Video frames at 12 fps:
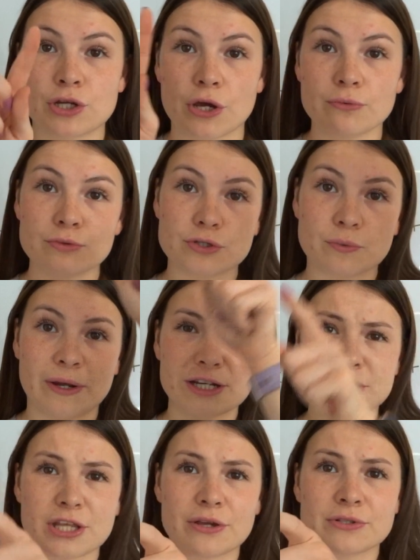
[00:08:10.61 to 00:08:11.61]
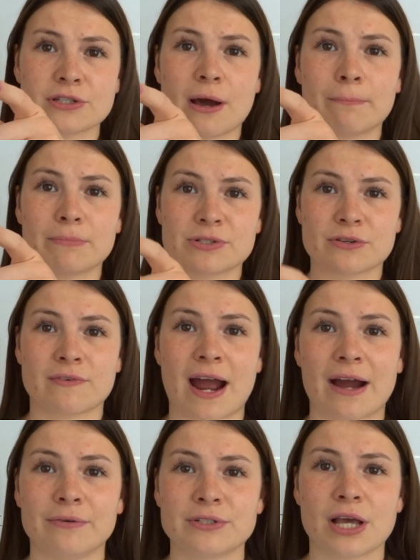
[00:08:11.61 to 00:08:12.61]
Don't switch those numbers
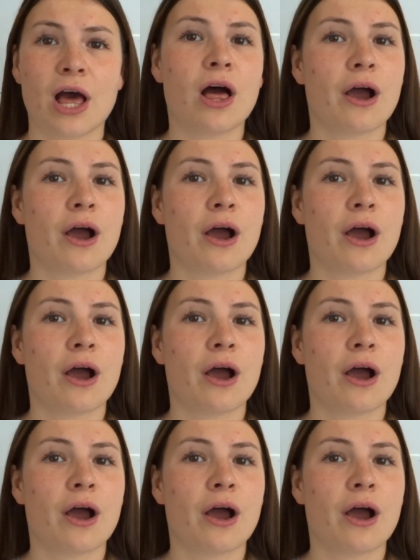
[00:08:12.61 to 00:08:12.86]
around,